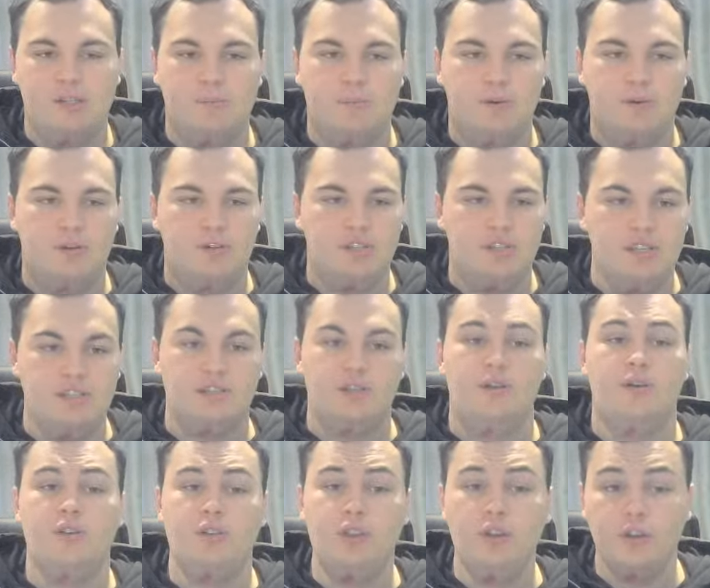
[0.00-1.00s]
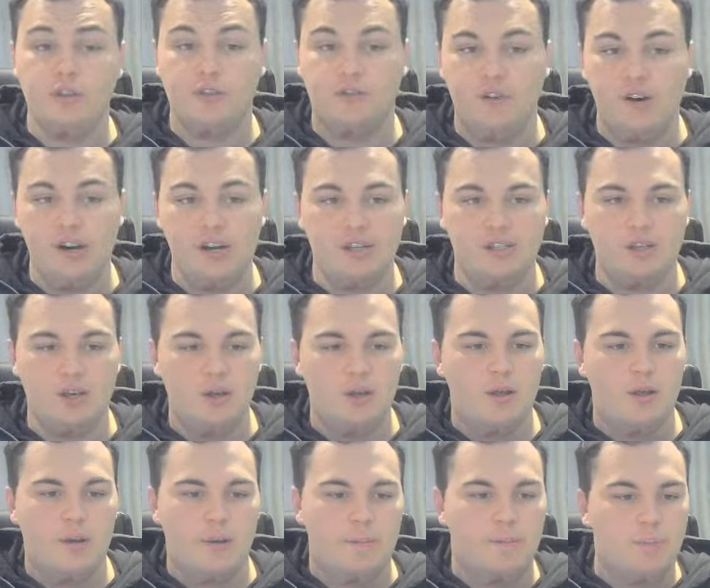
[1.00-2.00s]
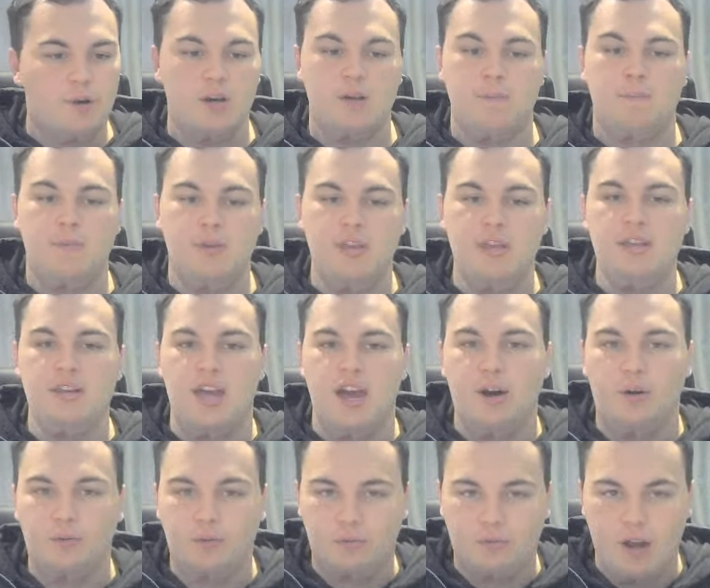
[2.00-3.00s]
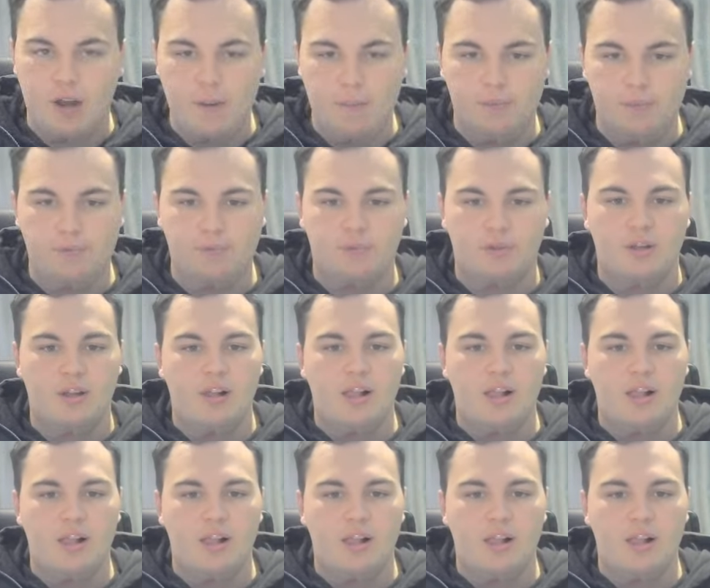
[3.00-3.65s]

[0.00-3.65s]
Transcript: because he's lost those fights by being out grappled.